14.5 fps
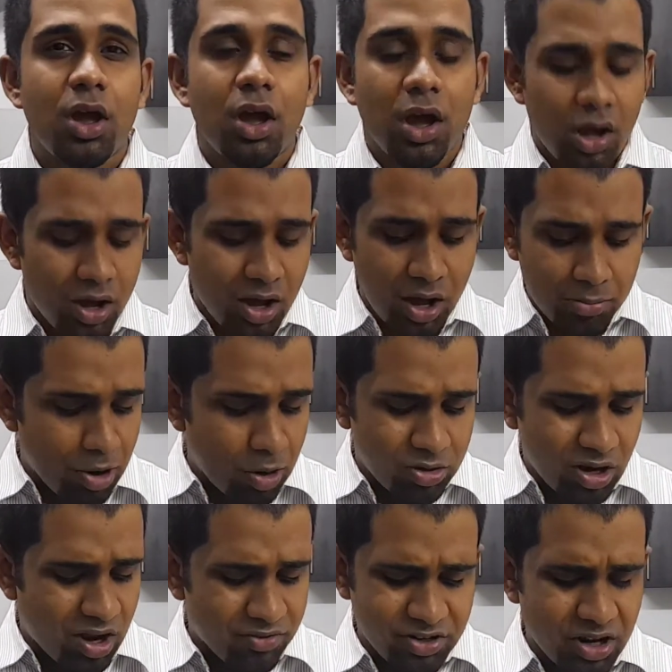
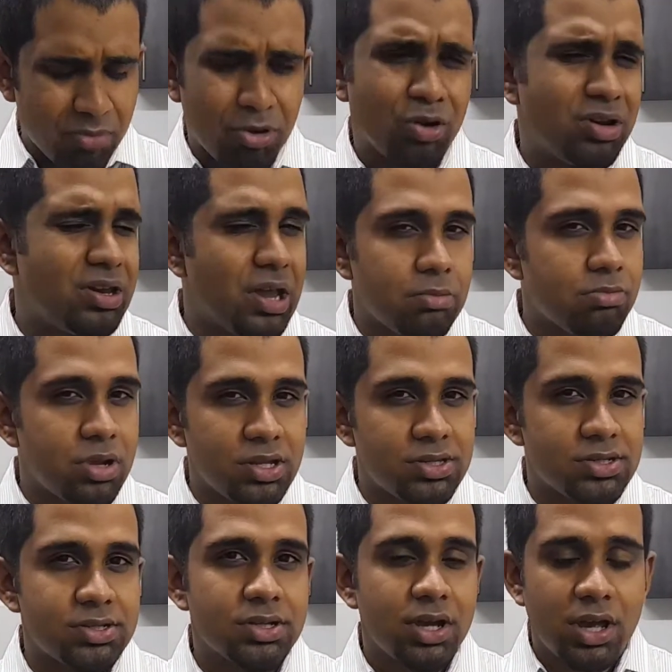after about 10
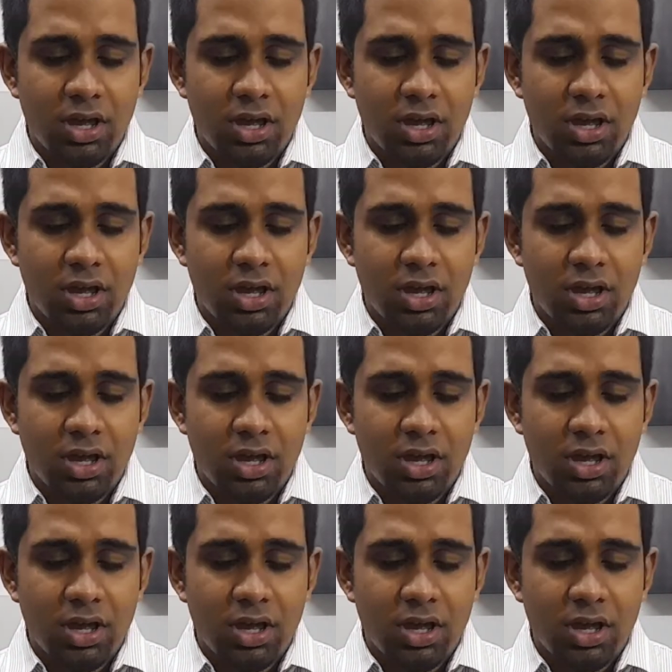minutes